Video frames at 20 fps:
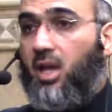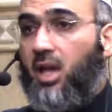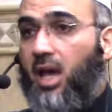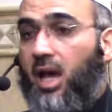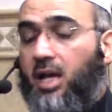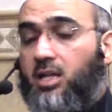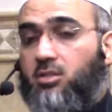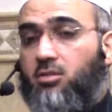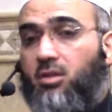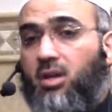
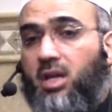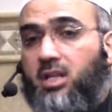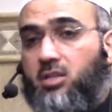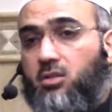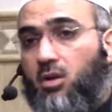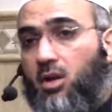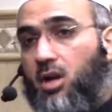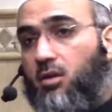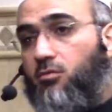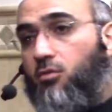as long as
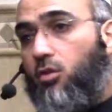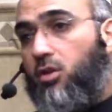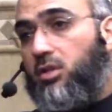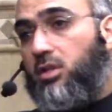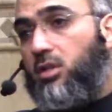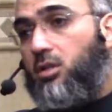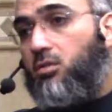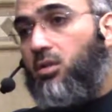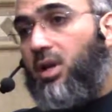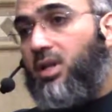you are
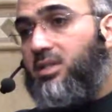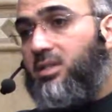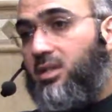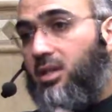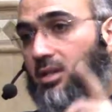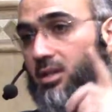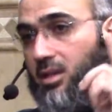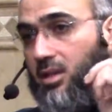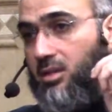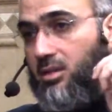avoiding your
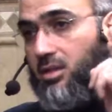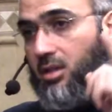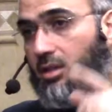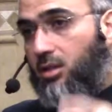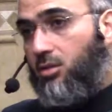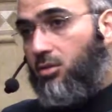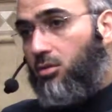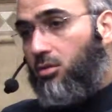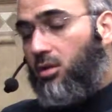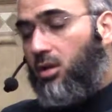ascendants and
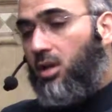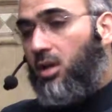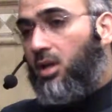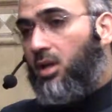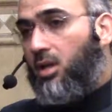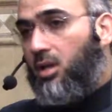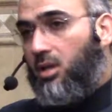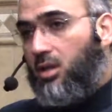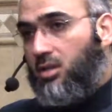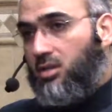your
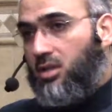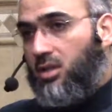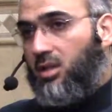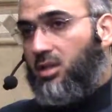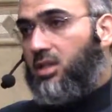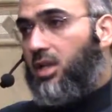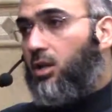descendants.